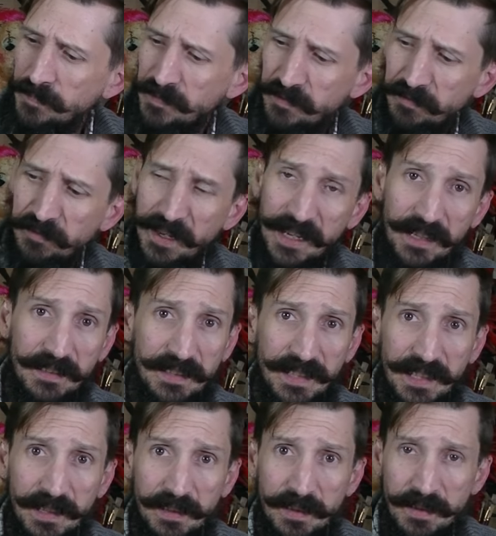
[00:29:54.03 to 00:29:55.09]
fake
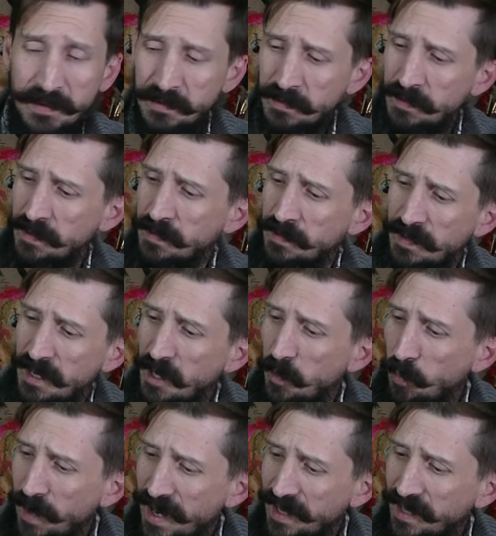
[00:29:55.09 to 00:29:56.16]
teeth, a
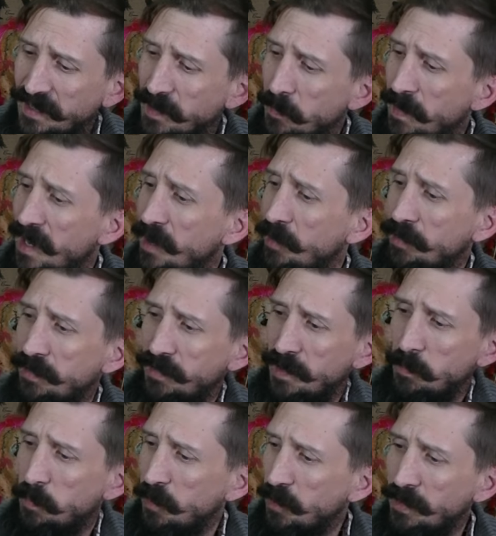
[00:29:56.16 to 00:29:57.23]
rag in the mouth, the
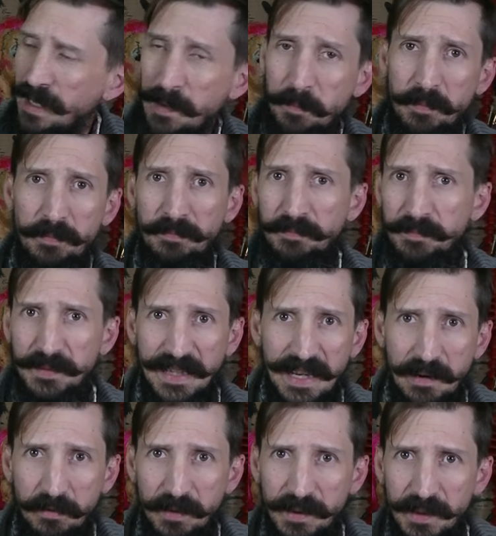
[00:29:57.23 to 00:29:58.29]
burlap,
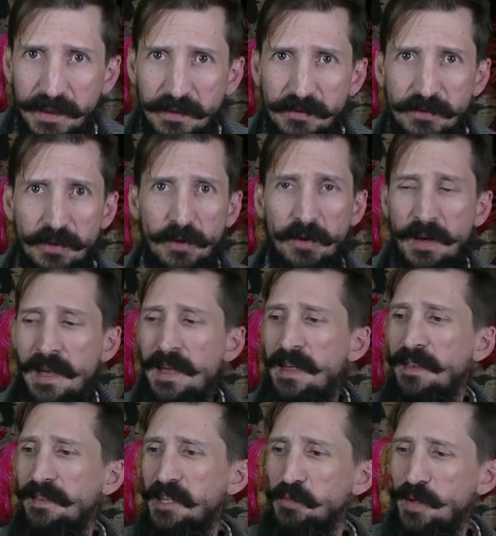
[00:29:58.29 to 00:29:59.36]
everything. So
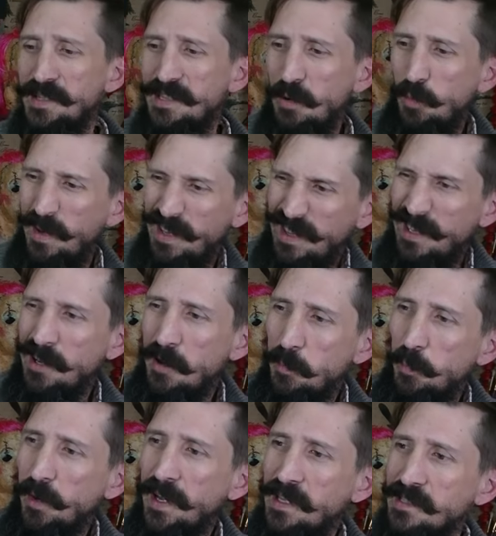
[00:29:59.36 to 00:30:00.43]
This was a really
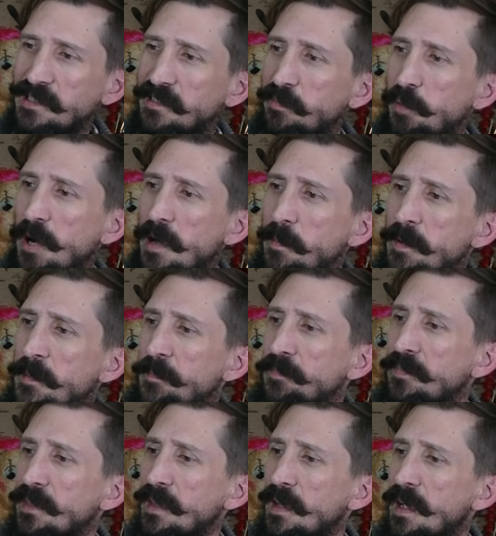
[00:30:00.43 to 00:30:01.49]
comprehensive prop.
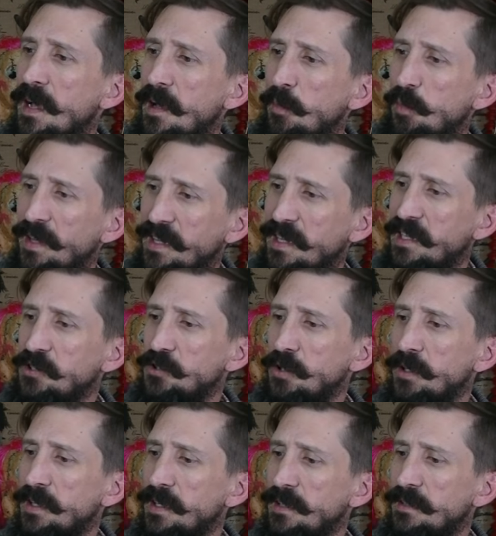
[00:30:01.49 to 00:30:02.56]
I really
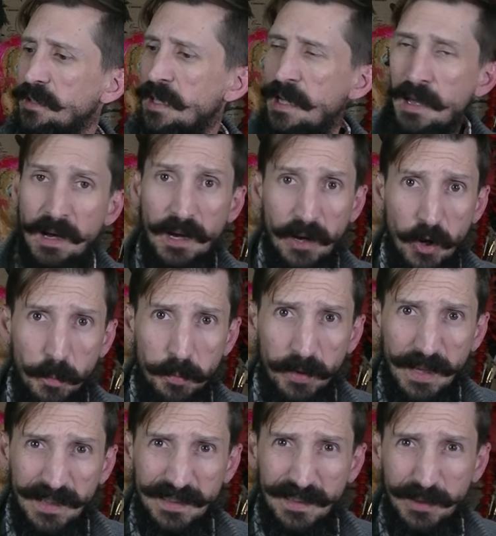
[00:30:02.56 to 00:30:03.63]
enjoyed it. I hope you
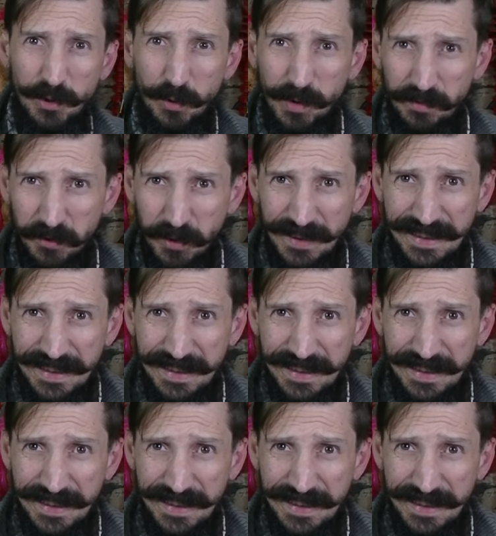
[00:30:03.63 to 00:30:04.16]
liked it too. If you